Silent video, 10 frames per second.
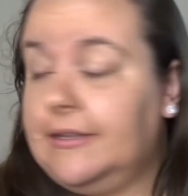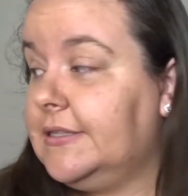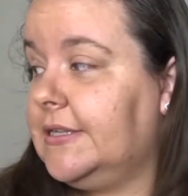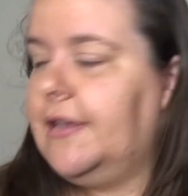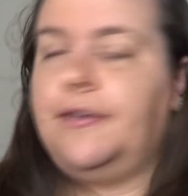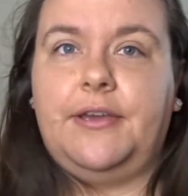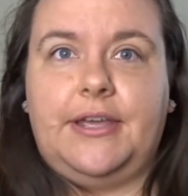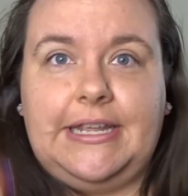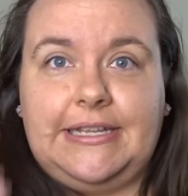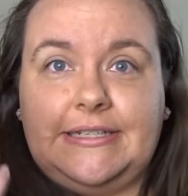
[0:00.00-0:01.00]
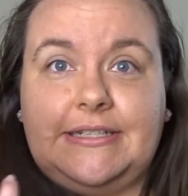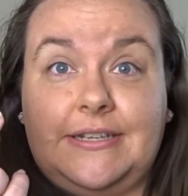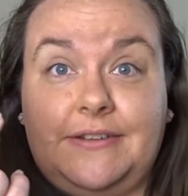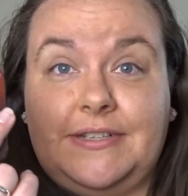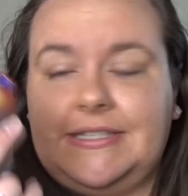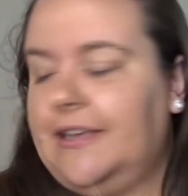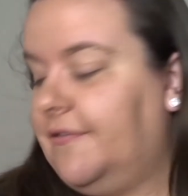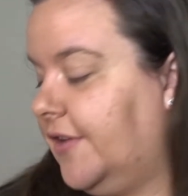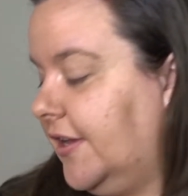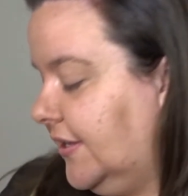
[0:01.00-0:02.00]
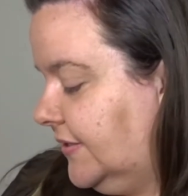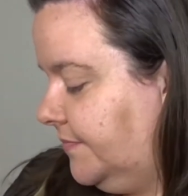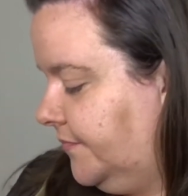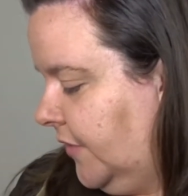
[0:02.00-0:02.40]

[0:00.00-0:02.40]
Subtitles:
so I needed another set of those.